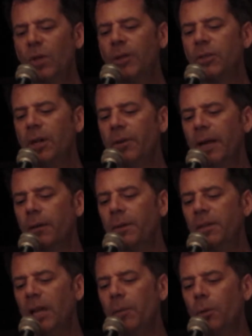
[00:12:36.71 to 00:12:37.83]
I stared down at the
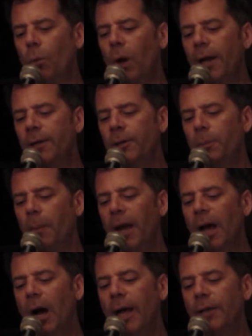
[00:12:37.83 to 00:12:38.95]
table and widened my
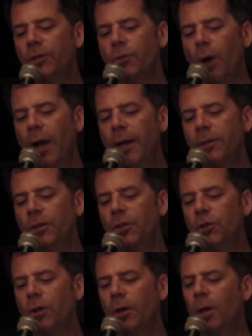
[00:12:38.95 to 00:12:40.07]
eyes, trying to
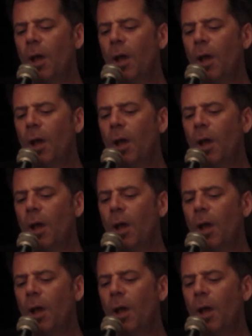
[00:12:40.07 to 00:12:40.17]
discern